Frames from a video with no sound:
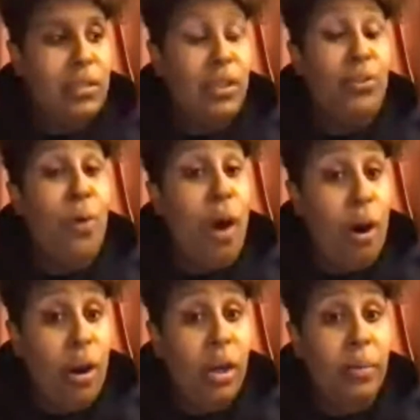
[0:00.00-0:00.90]
to do
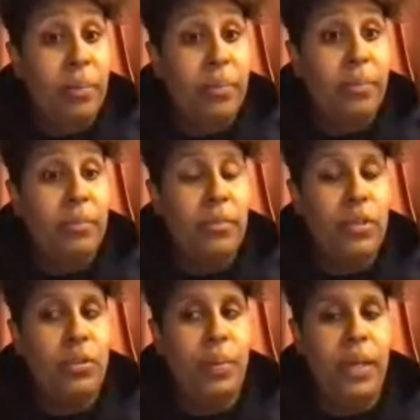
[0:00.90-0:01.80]
harm
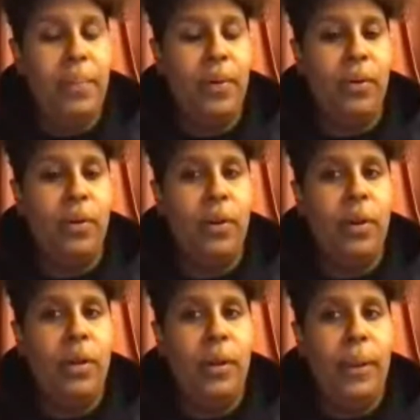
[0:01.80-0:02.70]
to people
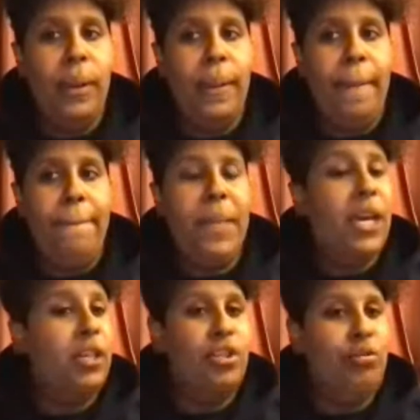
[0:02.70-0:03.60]

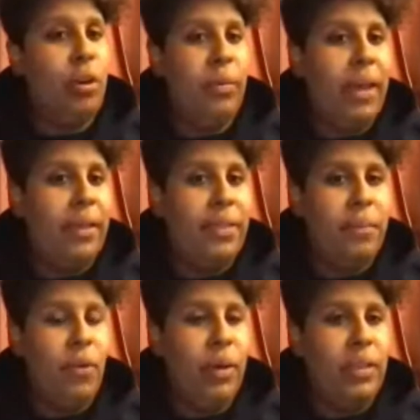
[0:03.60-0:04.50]
because you don't like
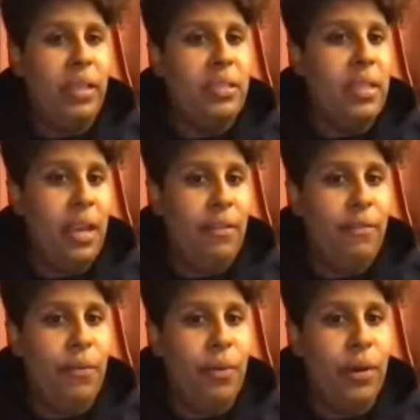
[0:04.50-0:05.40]
them or what they stand
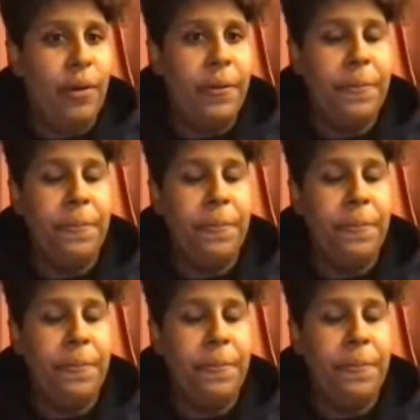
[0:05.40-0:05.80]
for.